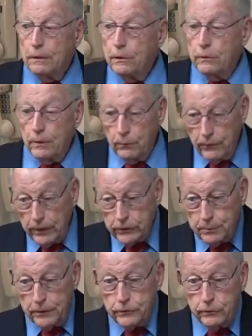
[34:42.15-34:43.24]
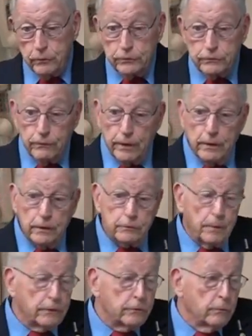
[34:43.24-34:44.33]
do. There were very expensive ones and very
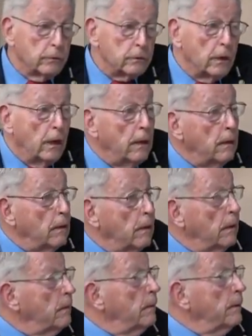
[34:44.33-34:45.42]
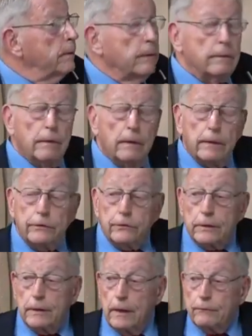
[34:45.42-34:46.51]
inexpensive ones. They
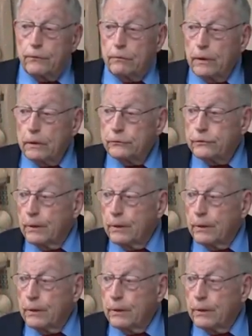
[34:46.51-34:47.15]
checked it out for the Reynolds